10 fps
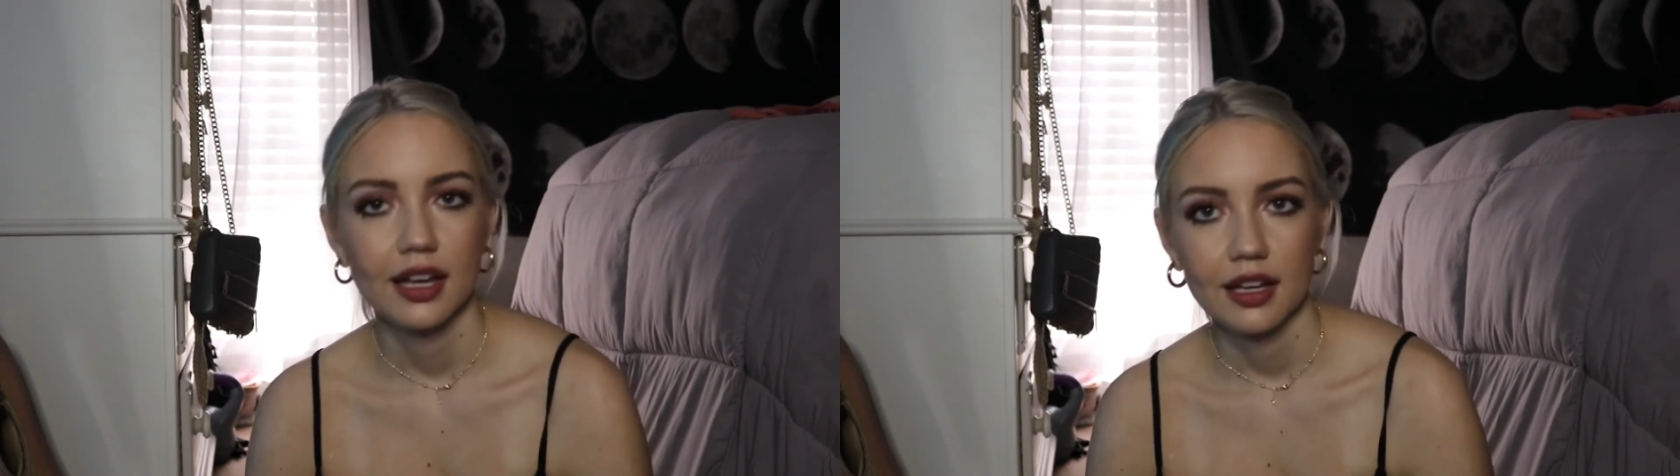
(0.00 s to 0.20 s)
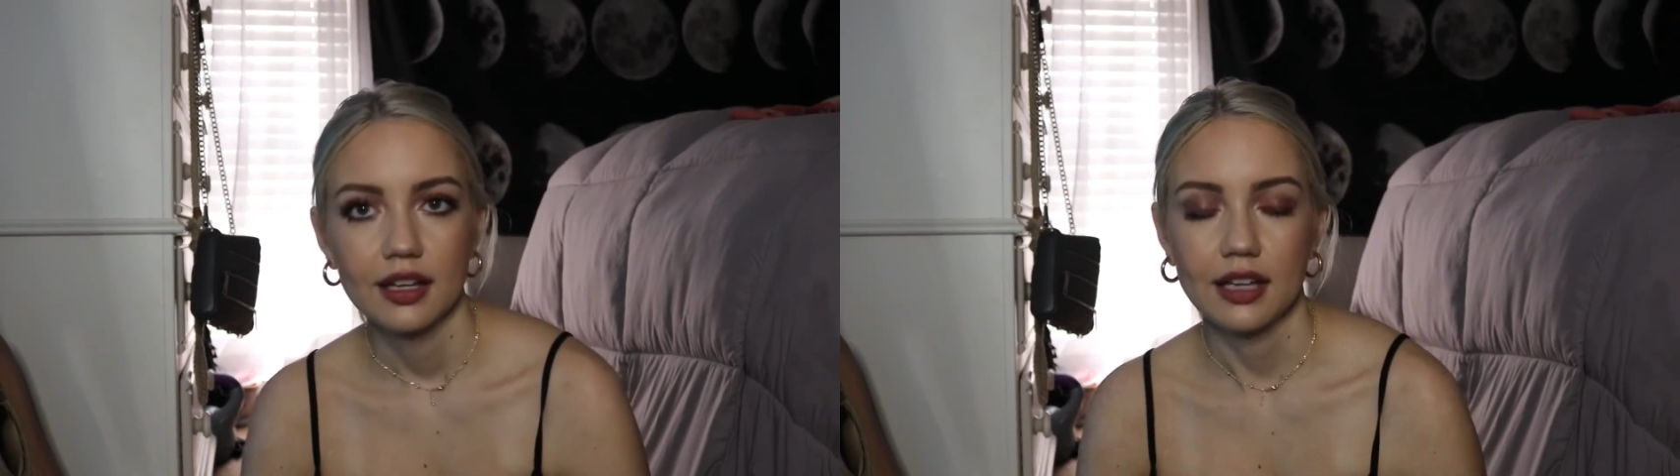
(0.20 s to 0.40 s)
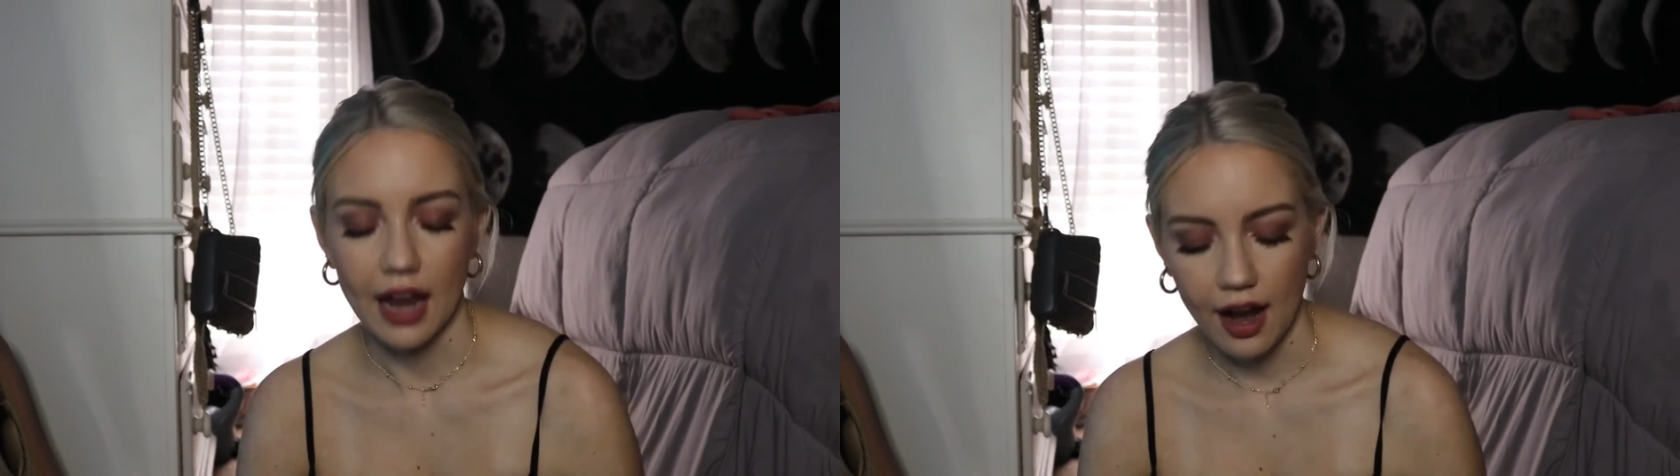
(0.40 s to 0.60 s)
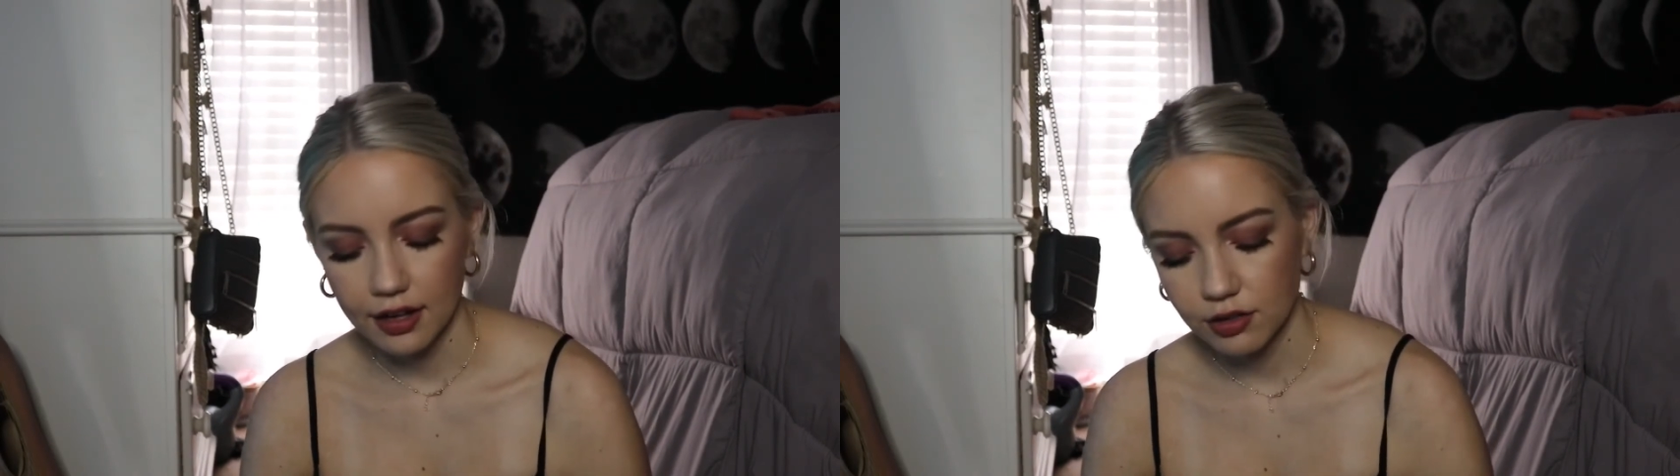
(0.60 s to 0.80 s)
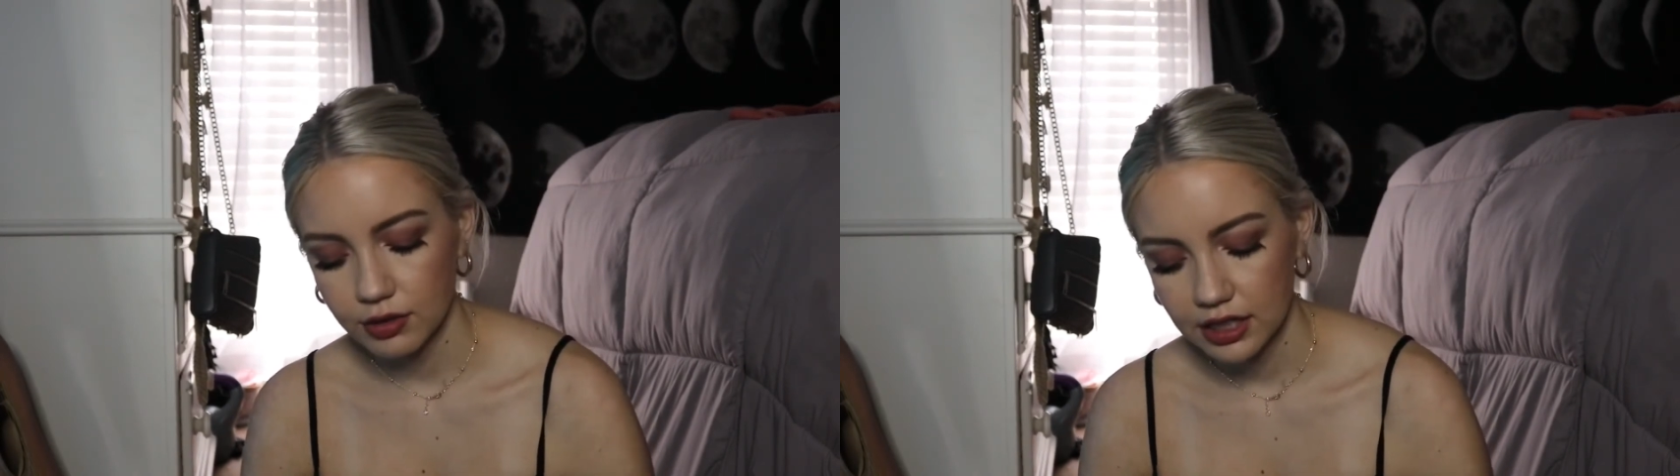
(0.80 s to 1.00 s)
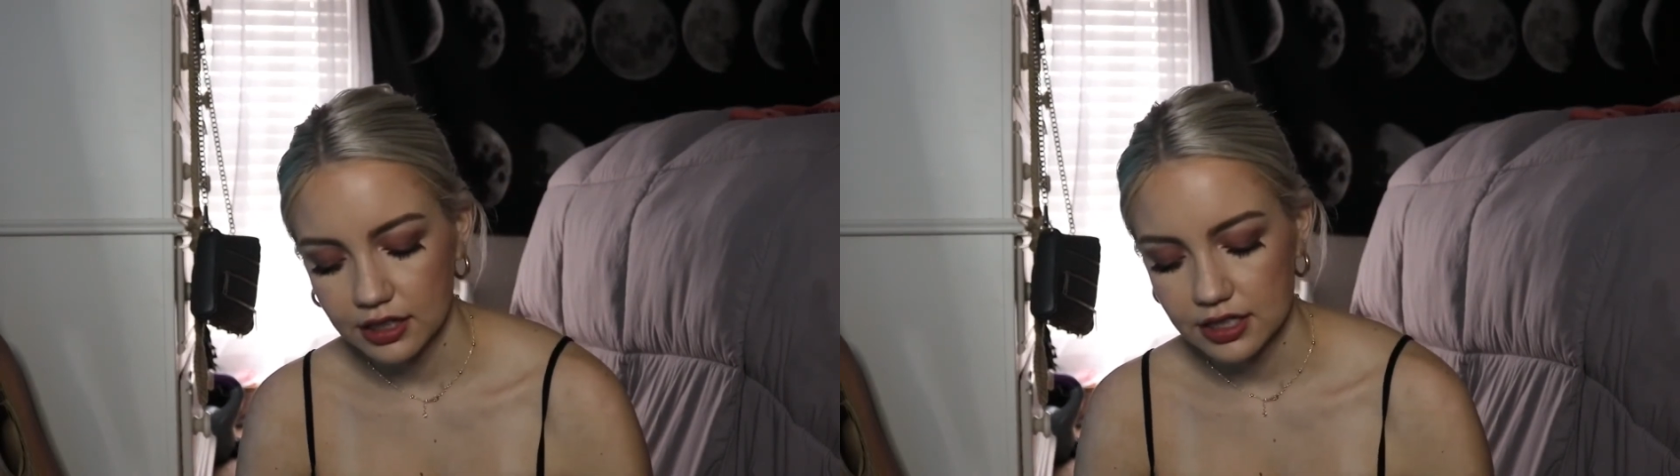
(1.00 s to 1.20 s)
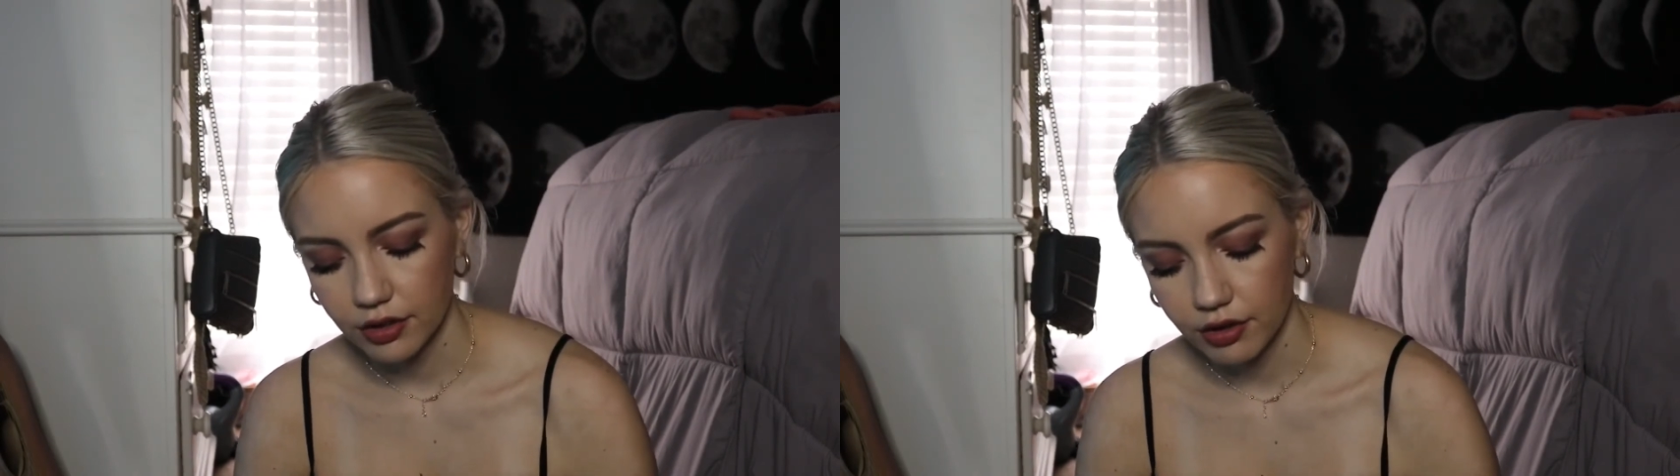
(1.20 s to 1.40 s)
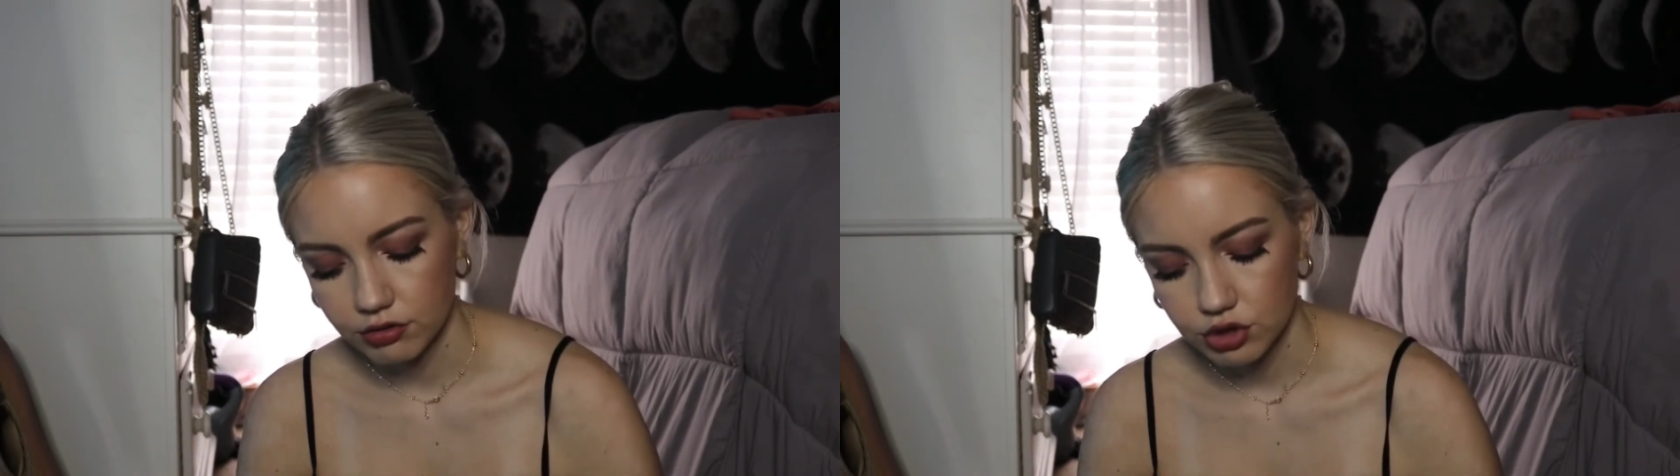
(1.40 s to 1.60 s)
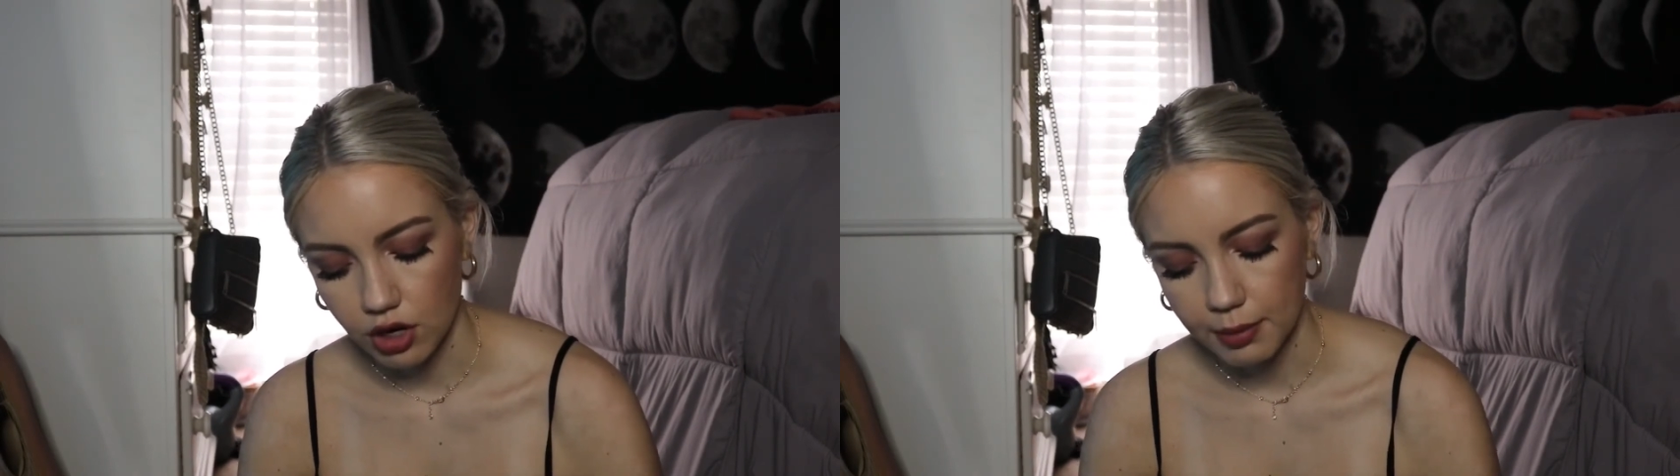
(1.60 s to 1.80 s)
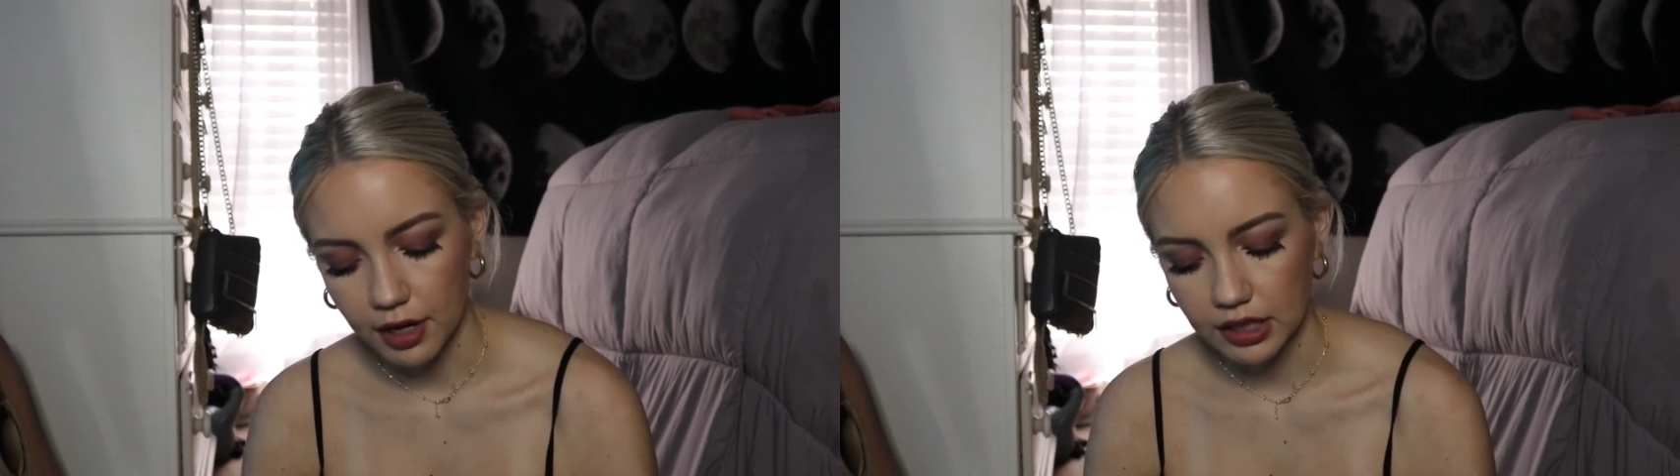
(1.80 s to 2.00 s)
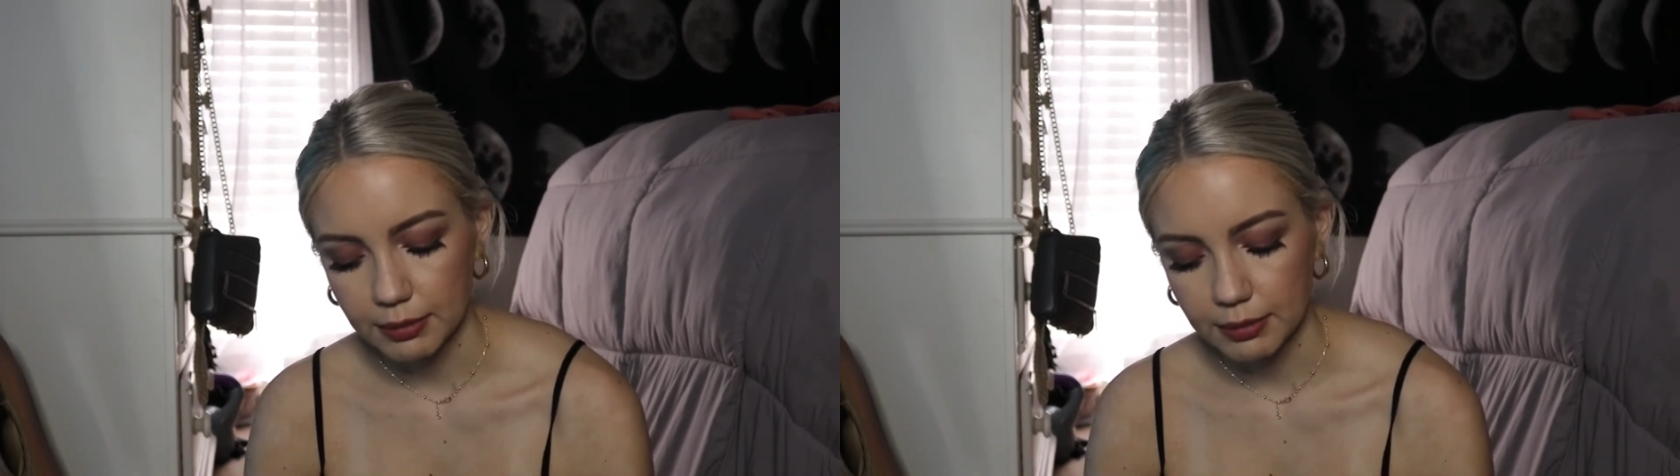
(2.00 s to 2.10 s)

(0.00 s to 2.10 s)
yeah, I don't need a silicone straw apparently.